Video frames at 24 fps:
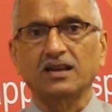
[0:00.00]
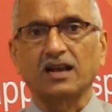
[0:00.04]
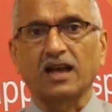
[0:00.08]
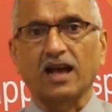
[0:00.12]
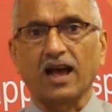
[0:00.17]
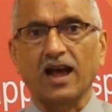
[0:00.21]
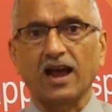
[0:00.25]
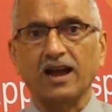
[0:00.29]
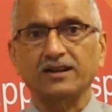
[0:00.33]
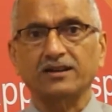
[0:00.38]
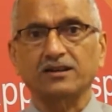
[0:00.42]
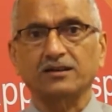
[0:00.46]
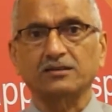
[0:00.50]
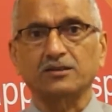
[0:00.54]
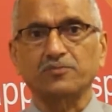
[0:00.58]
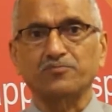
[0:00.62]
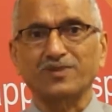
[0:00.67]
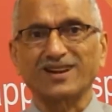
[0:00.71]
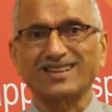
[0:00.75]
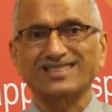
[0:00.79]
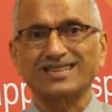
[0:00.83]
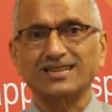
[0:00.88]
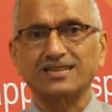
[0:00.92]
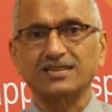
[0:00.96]
and the
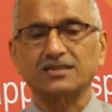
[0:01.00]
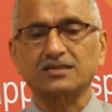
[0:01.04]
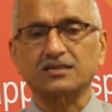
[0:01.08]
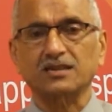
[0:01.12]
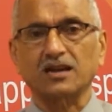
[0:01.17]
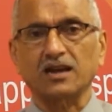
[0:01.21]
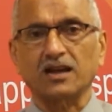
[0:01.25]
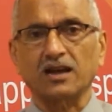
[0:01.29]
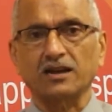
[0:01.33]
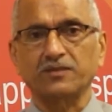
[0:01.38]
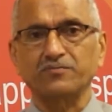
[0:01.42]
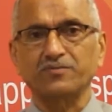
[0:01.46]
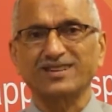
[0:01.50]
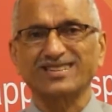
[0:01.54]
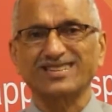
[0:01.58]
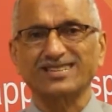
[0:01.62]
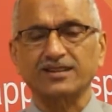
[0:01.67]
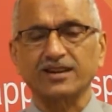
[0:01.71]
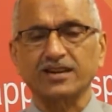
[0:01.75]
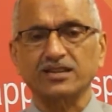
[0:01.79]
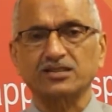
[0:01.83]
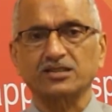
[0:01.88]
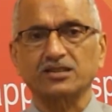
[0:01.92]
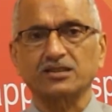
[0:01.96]
present
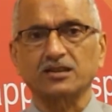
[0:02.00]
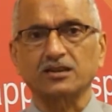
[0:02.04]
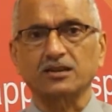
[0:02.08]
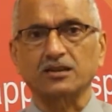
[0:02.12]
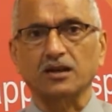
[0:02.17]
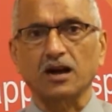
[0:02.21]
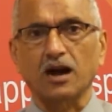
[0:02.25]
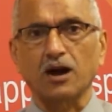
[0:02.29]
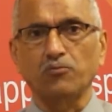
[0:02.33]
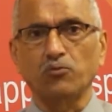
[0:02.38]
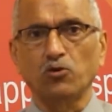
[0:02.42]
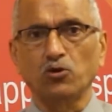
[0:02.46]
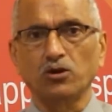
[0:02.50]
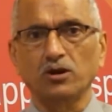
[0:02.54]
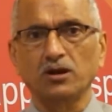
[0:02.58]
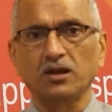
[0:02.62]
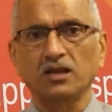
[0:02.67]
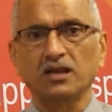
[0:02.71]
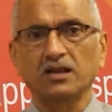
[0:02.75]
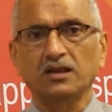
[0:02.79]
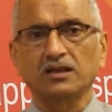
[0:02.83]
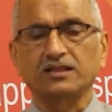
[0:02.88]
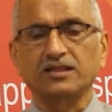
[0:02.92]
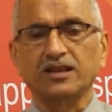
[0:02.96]
administration in Kabul,
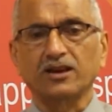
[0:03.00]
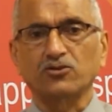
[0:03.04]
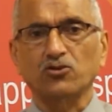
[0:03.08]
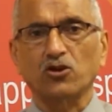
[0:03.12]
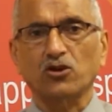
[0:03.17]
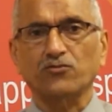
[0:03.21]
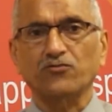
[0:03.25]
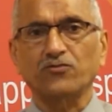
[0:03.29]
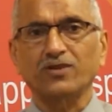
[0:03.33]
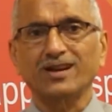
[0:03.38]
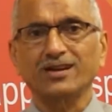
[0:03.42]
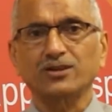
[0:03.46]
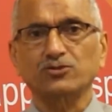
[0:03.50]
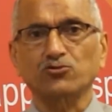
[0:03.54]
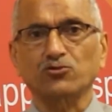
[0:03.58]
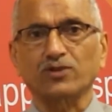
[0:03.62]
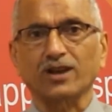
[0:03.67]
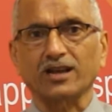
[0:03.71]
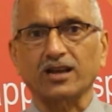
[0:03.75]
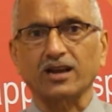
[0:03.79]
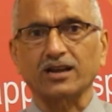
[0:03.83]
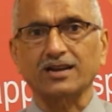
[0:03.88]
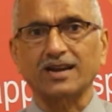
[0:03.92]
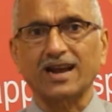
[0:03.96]
they are not willing to
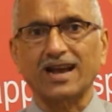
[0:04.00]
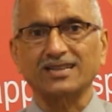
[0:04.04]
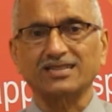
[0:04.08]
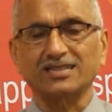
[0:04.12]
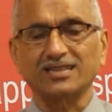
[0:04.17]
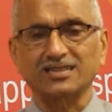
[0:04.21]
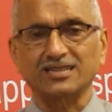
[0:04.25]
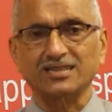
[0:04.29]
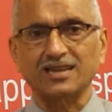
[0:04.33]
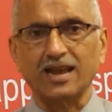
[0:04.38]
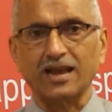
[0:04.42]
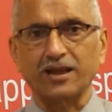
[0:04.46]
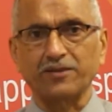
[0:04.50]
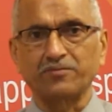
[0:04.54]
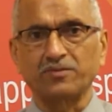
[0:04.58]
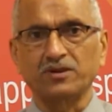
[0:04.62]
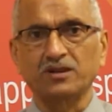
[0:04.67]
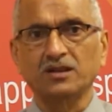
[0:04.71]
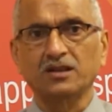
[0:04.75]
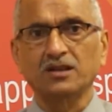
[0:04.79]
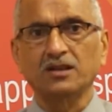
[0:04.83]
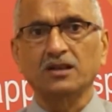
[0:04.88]
recognize the same.